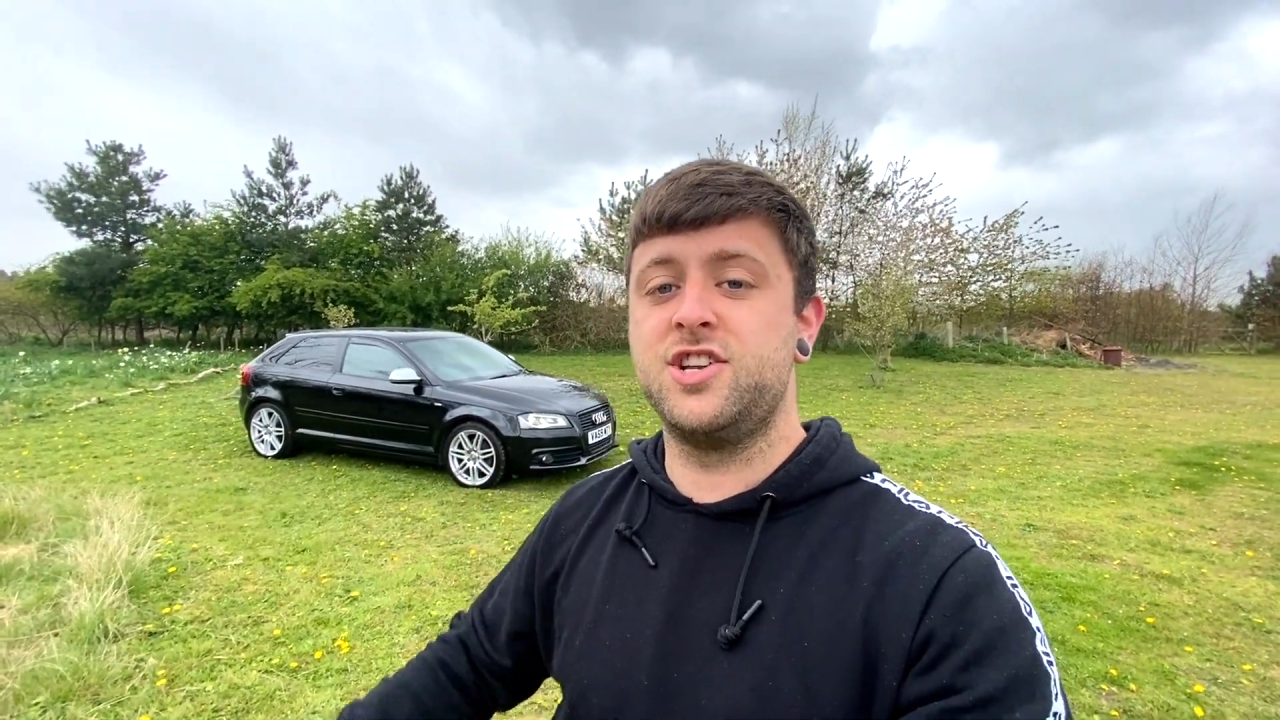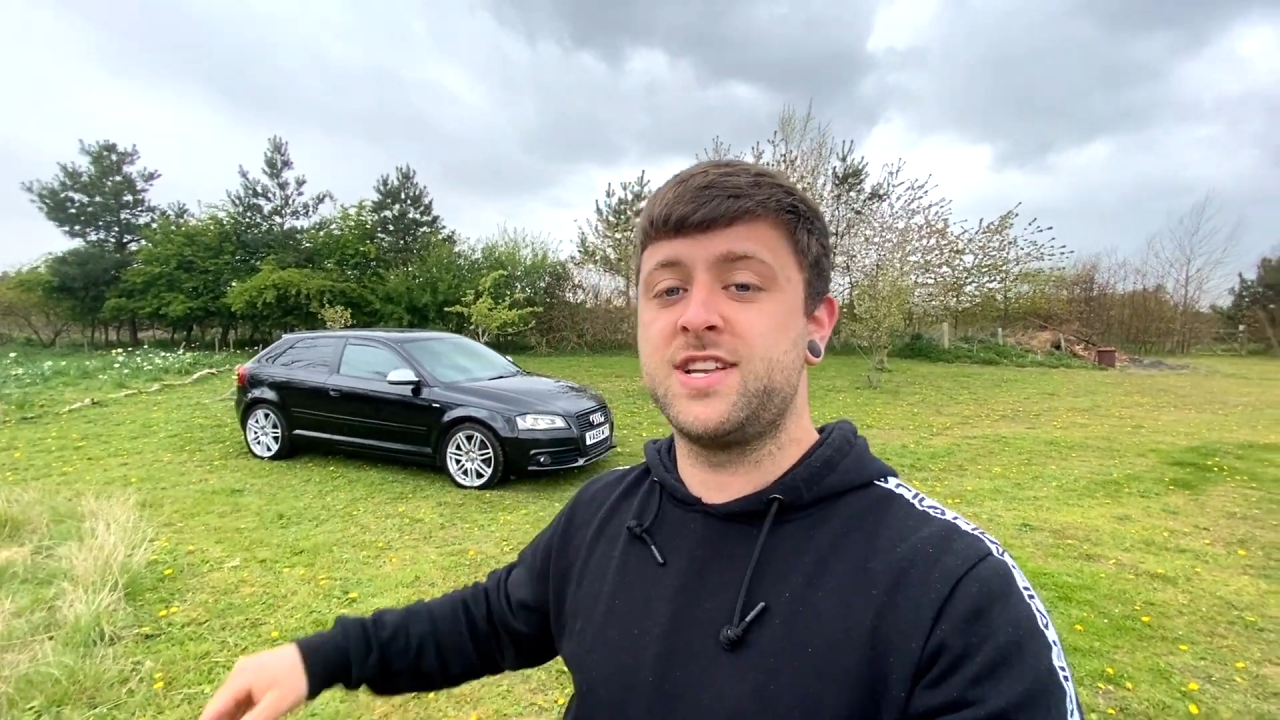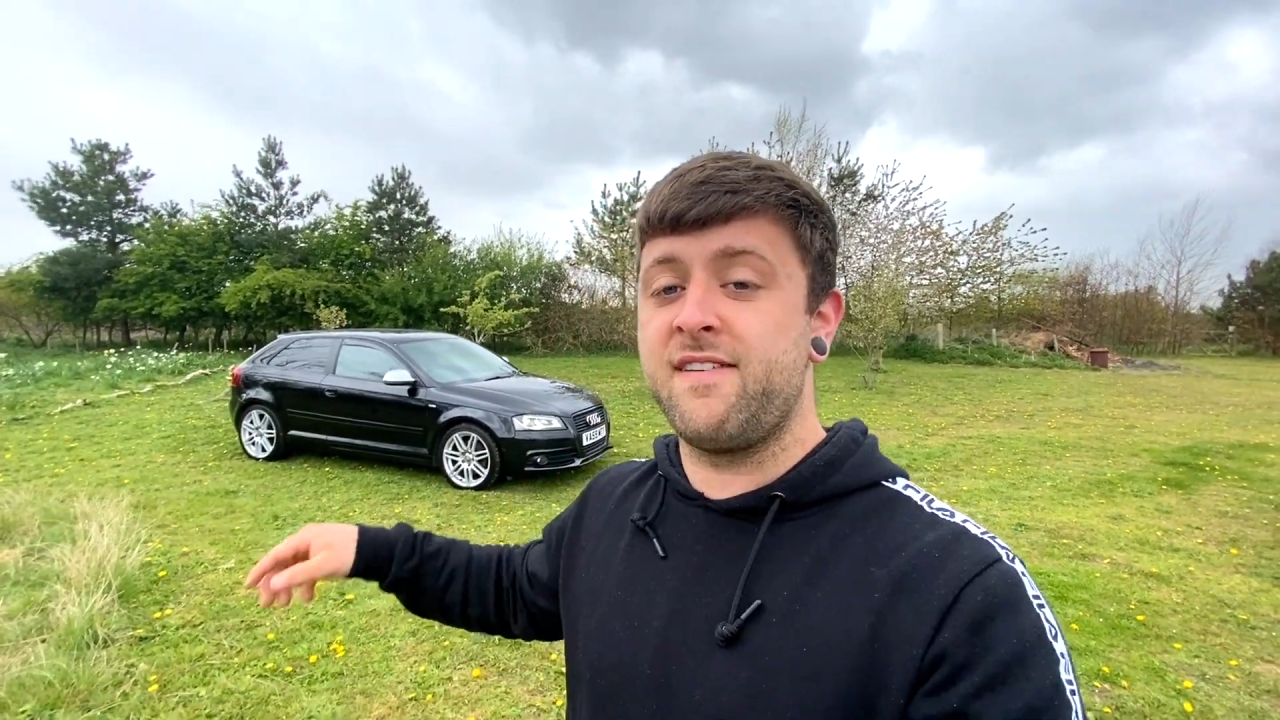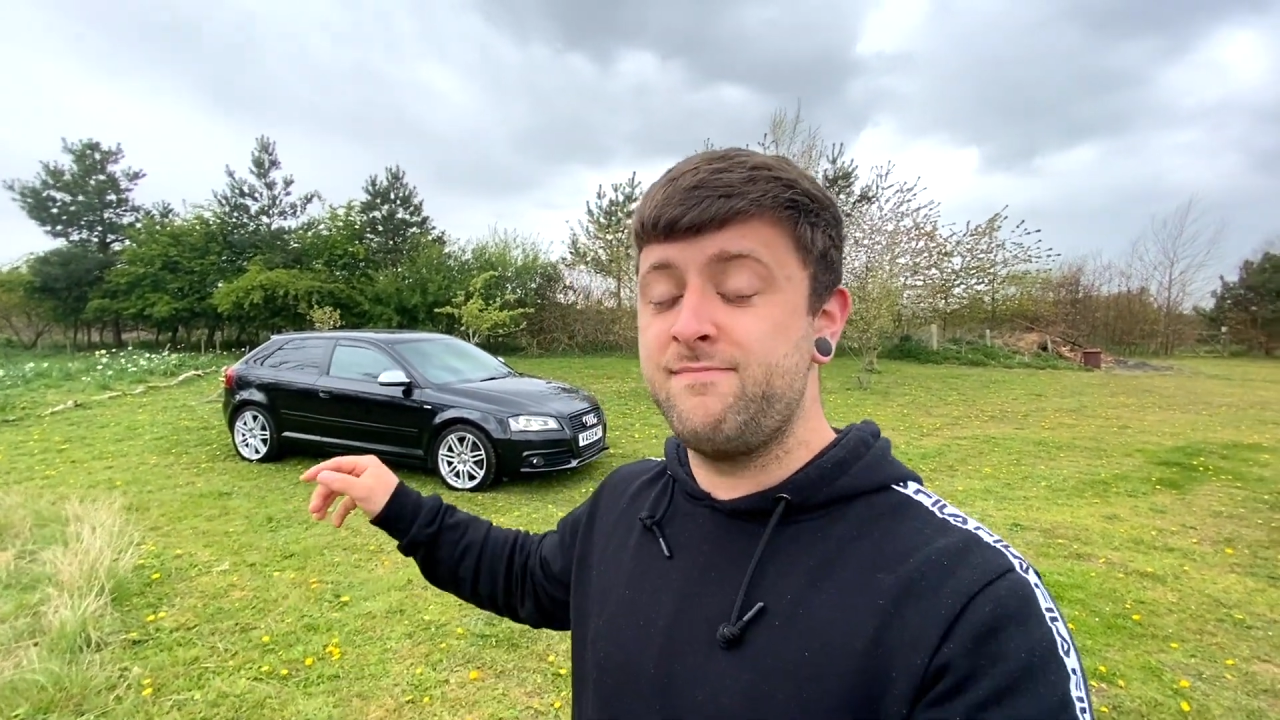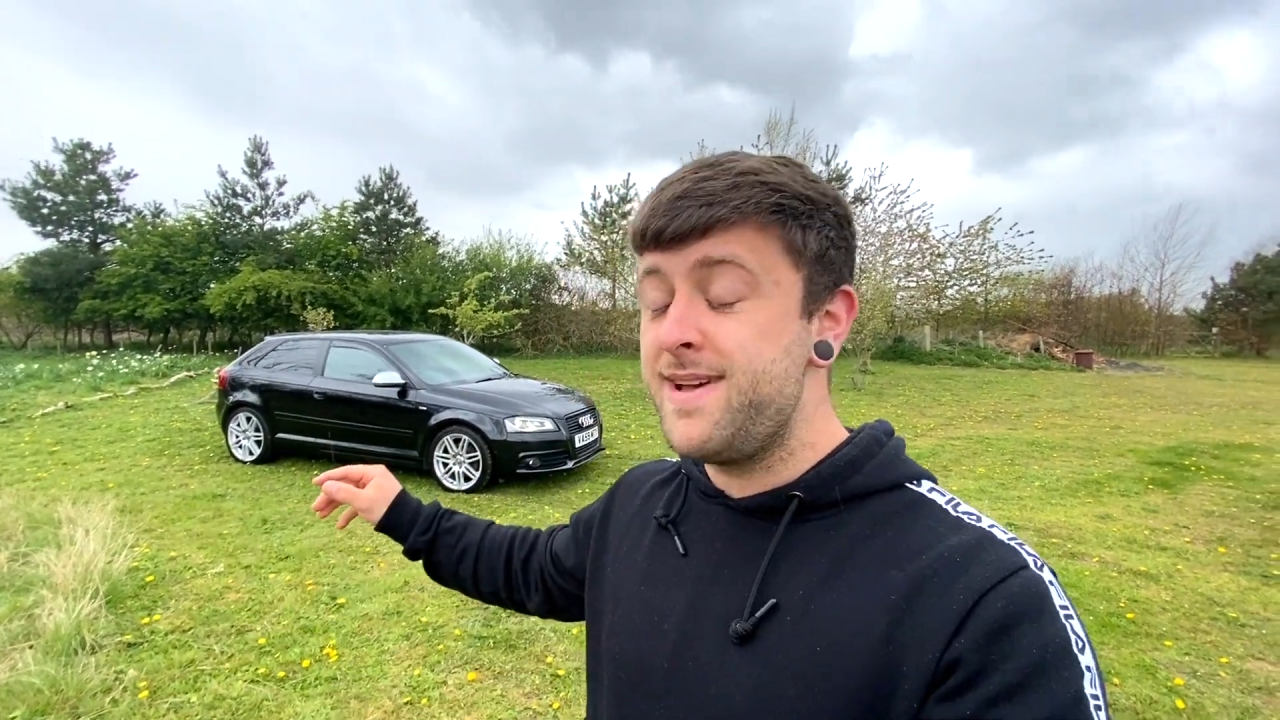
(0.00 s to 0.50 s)
that
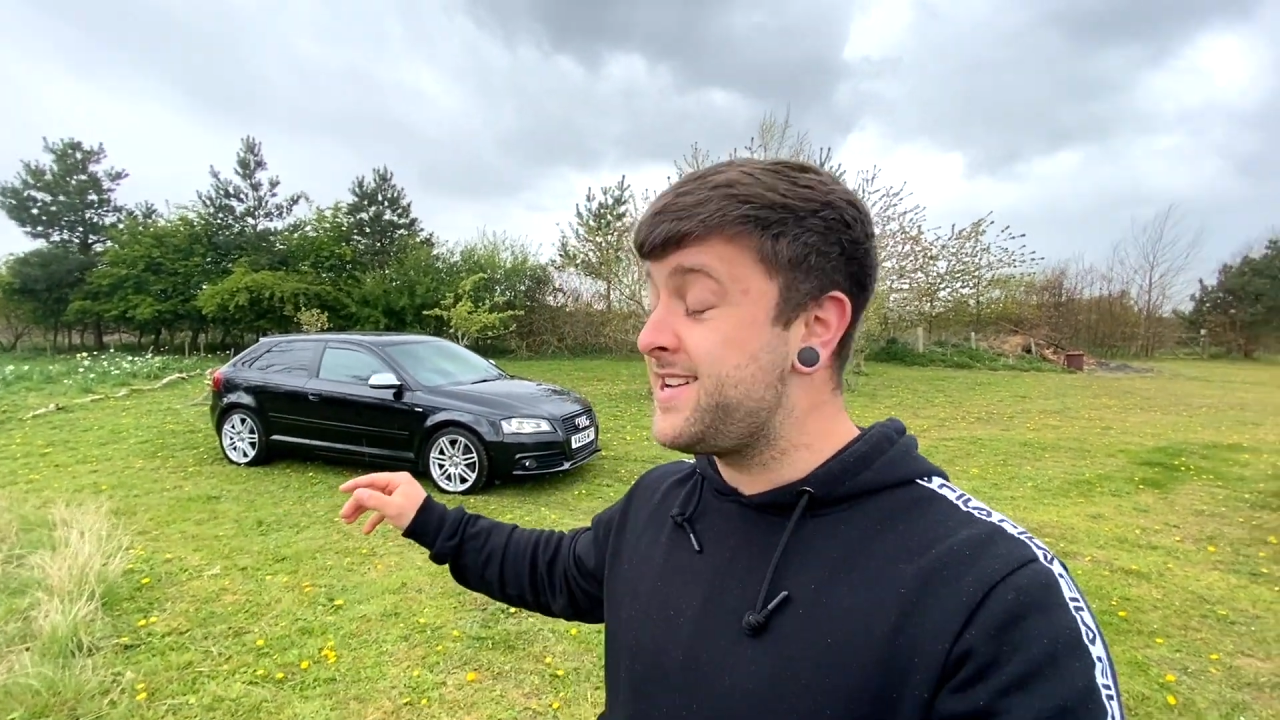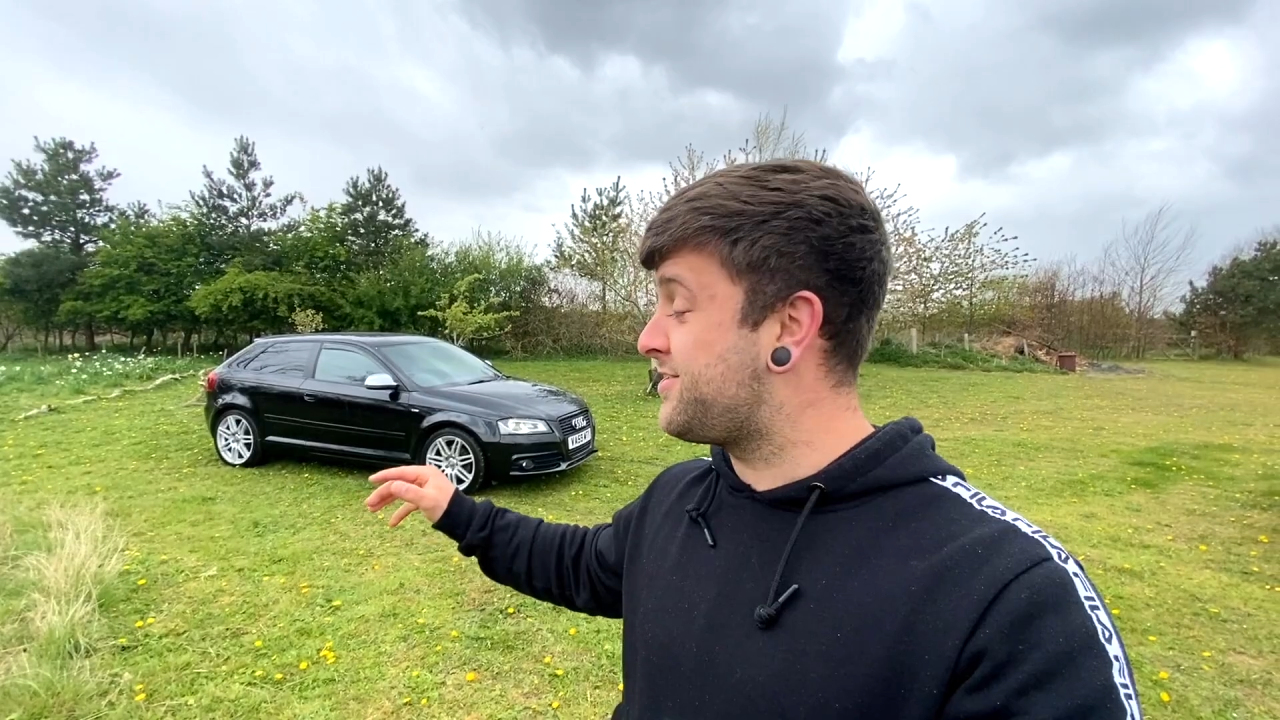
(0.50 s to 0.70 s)
I've missed